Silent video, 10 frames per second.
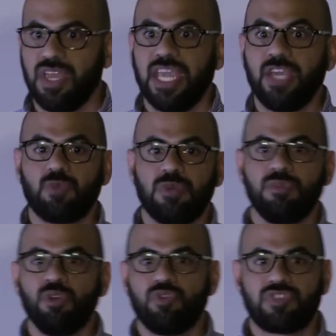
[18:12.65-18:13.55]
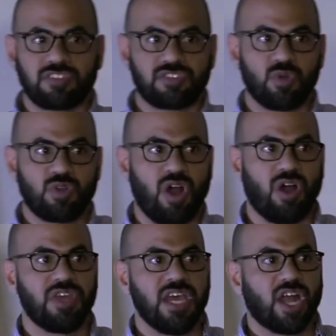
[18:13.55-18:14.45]
It removes that
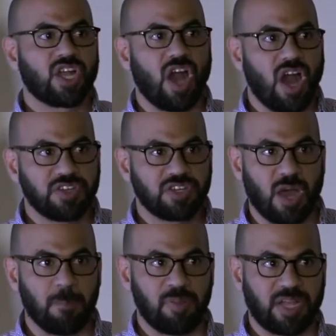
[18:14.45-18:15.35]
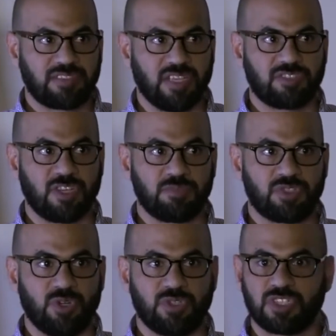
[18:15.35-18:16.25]
so-called God complex that some
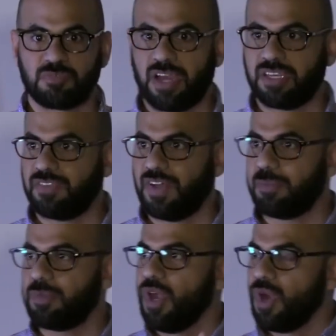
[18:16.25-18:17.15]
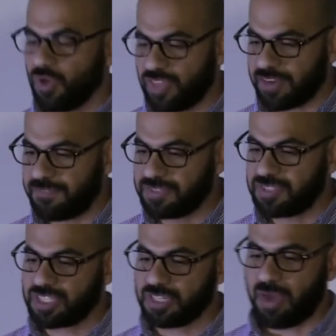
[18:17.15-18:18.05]
surgeons might develop or that a
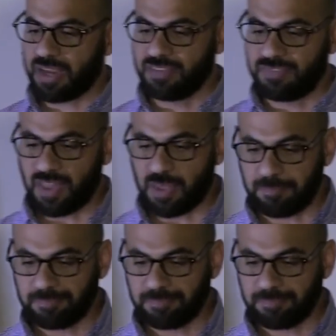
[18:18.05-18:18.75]
physician might develop.